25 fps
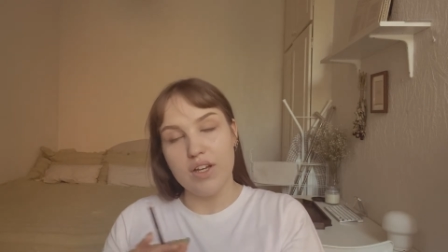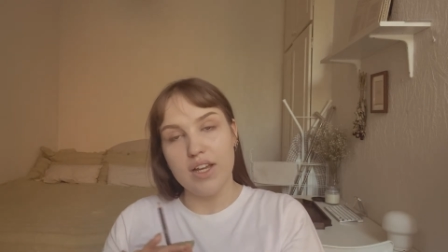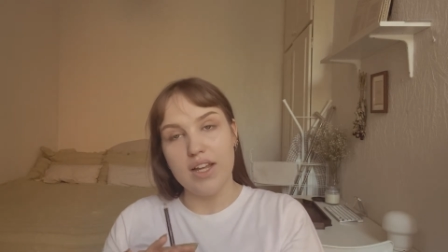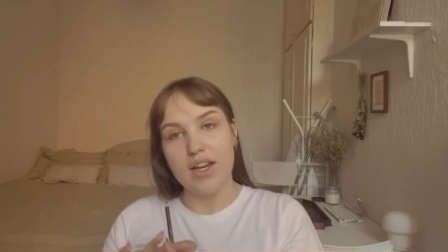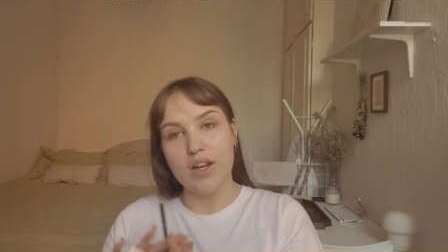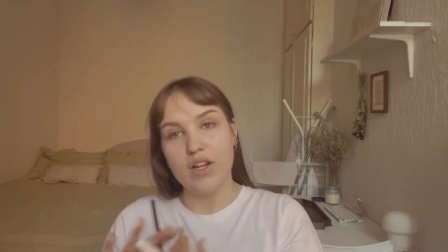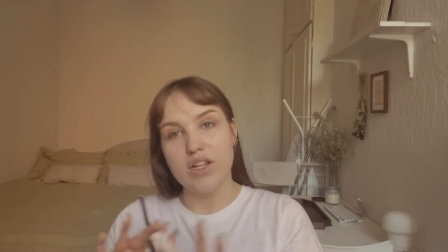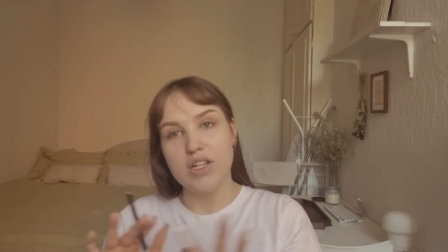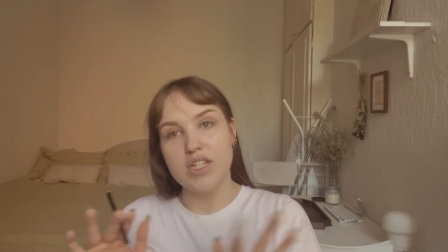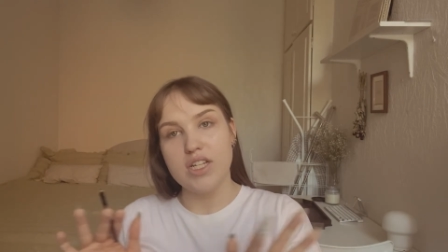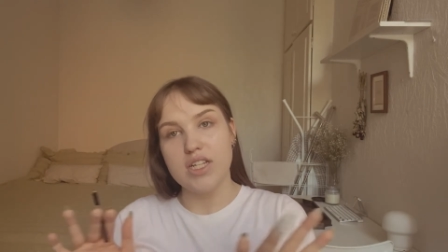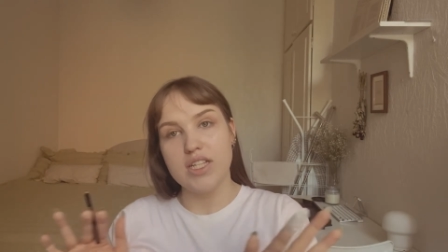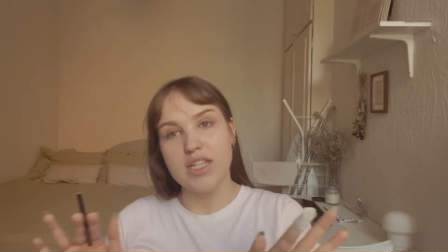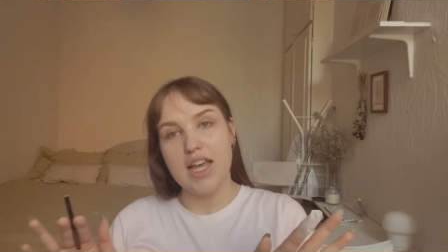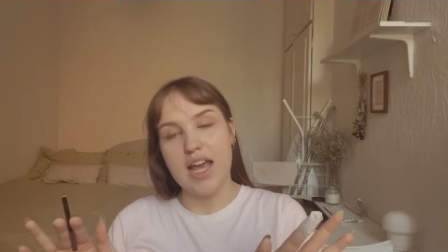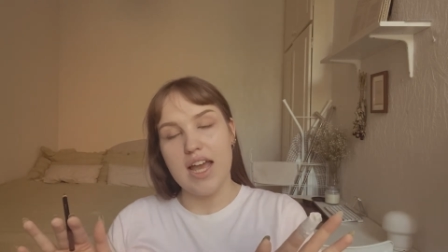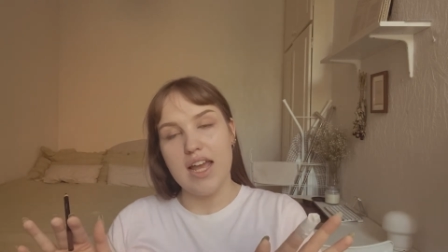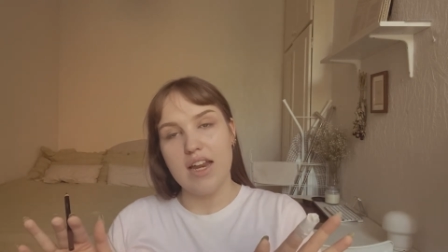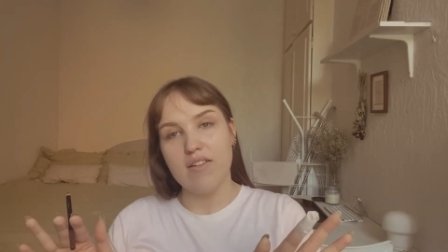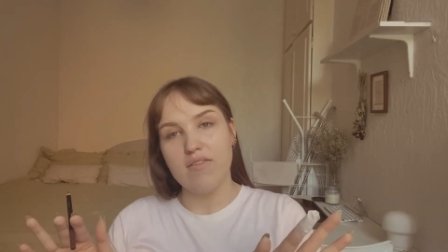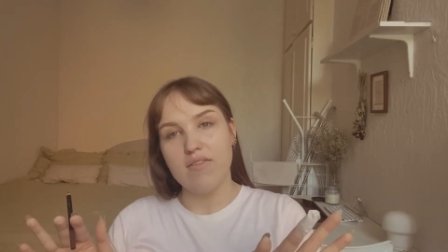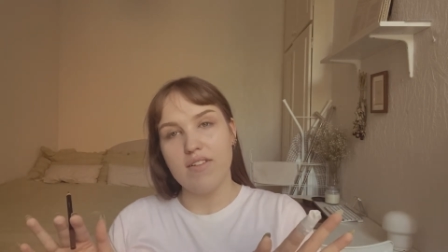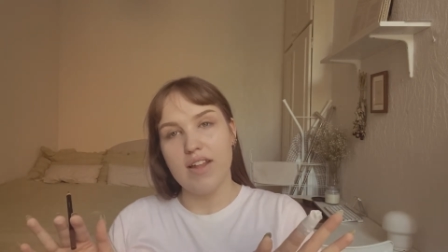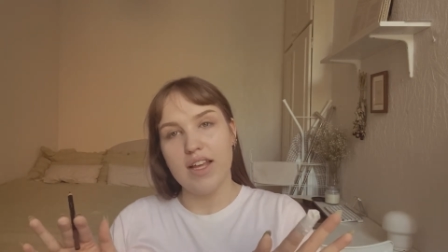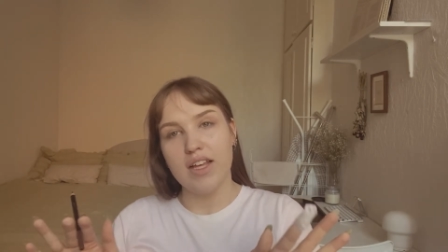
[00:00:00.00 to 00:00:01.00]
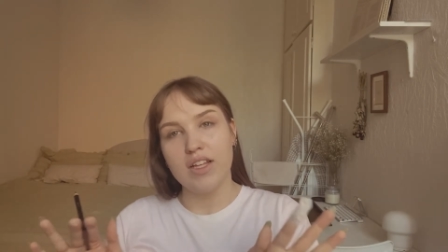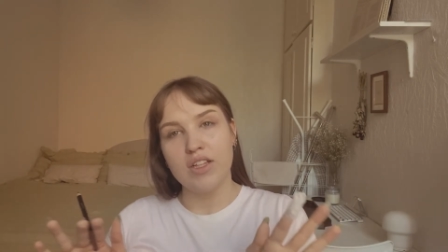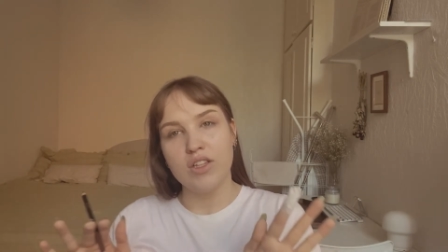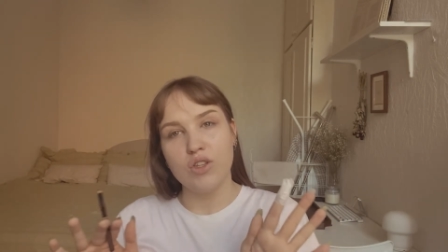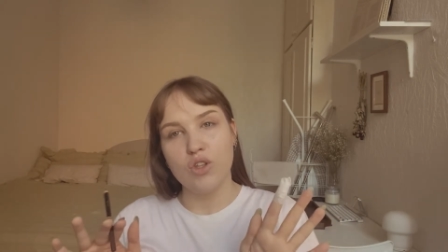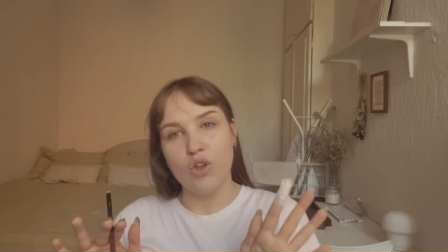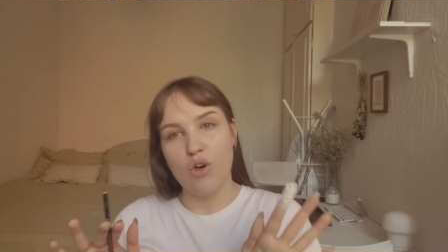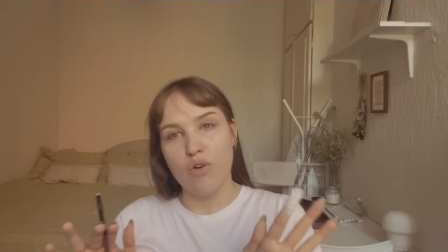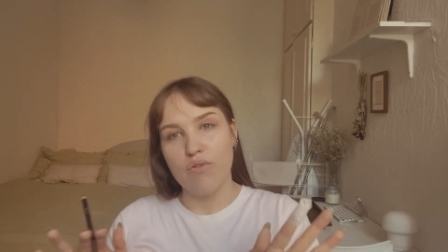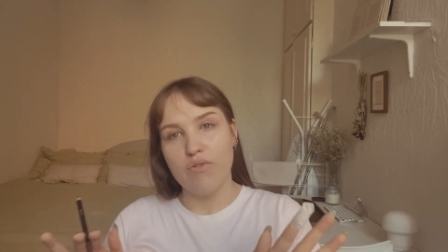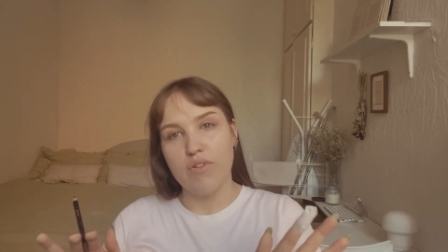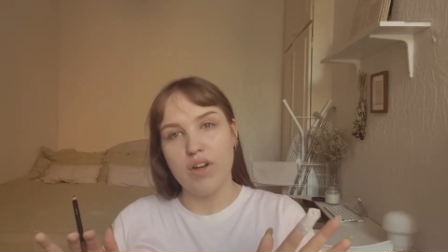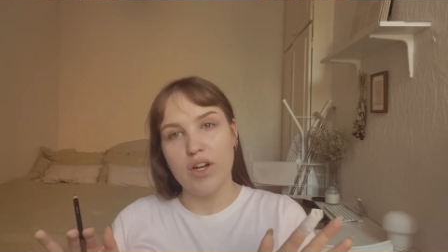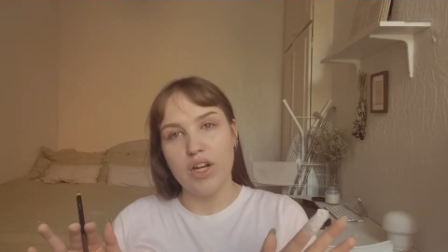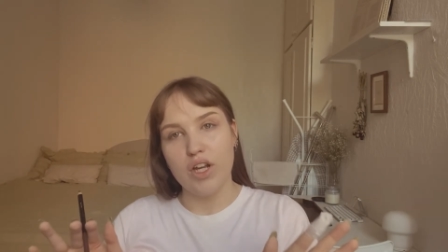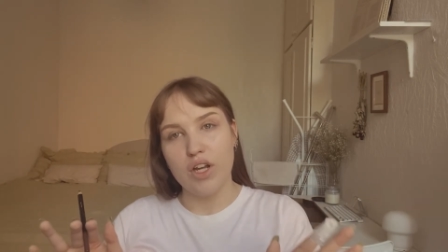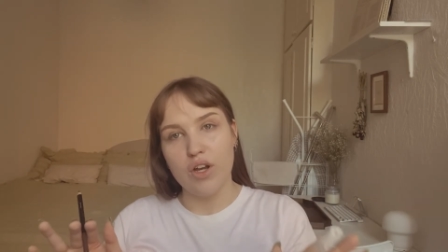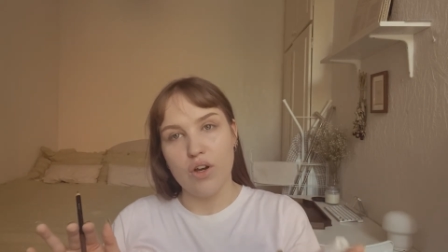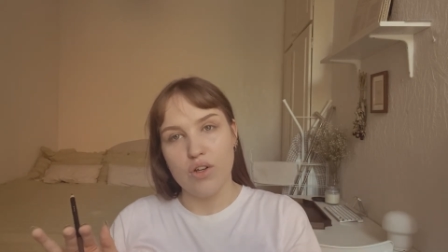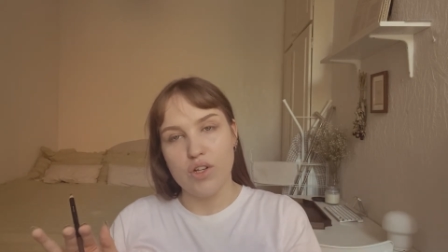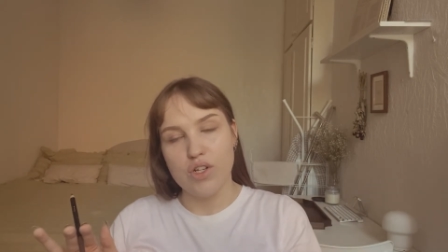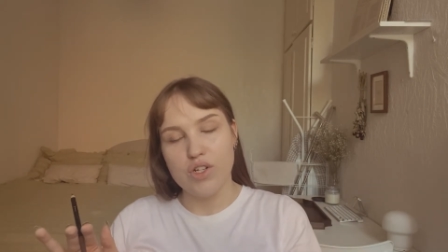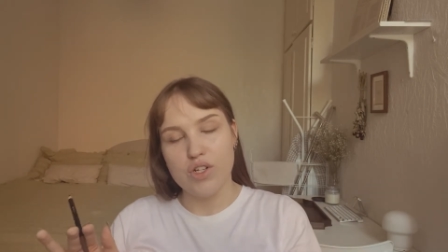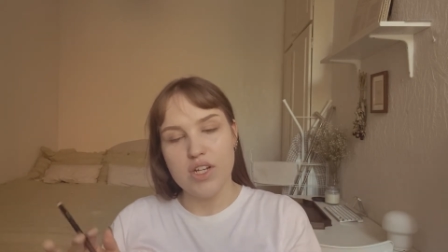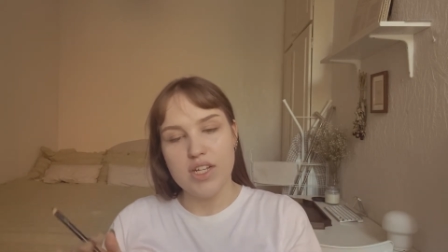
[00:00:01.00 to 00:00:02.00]
and just kind of like not very
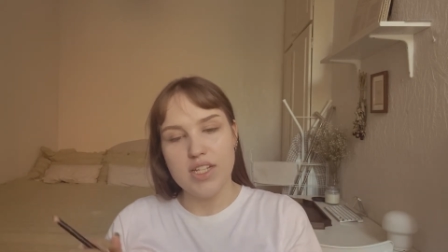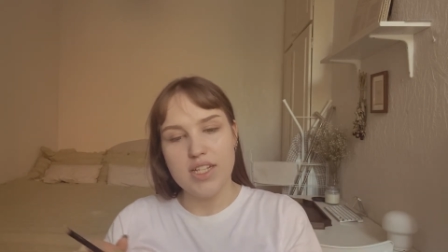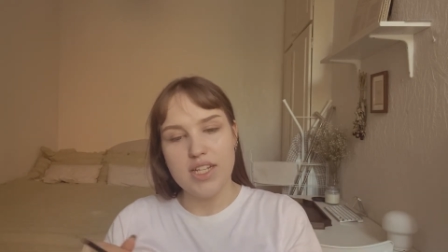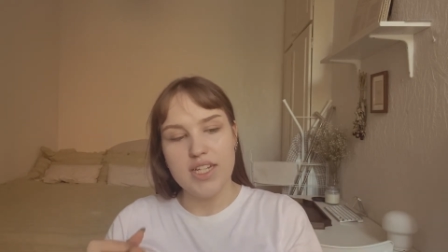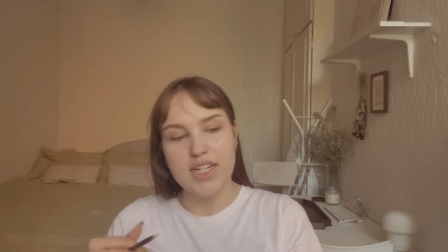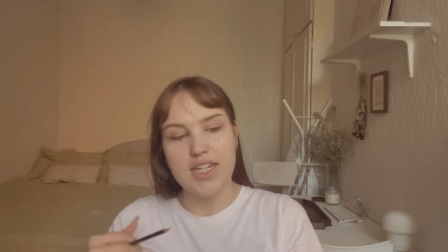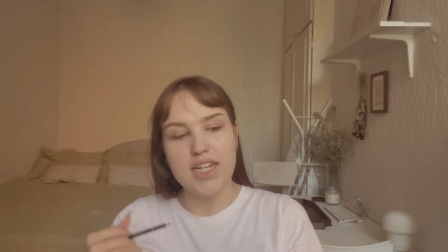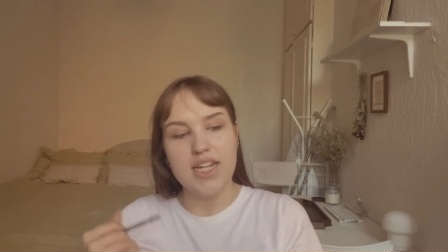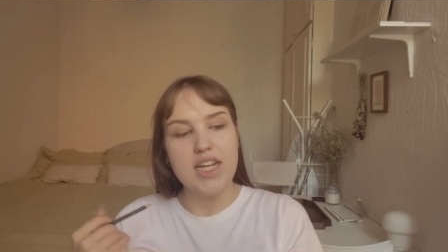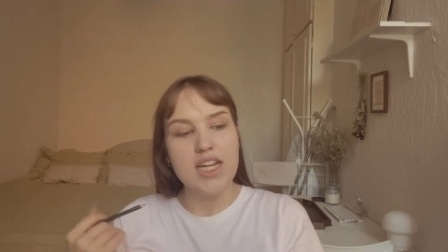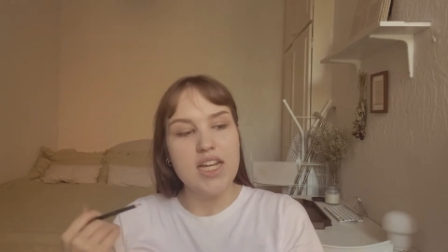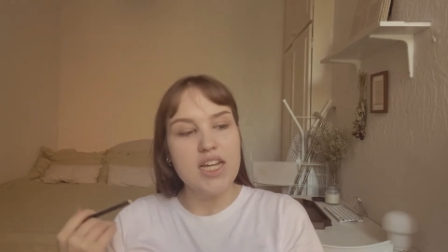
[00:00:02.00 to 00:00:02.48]
contrasted.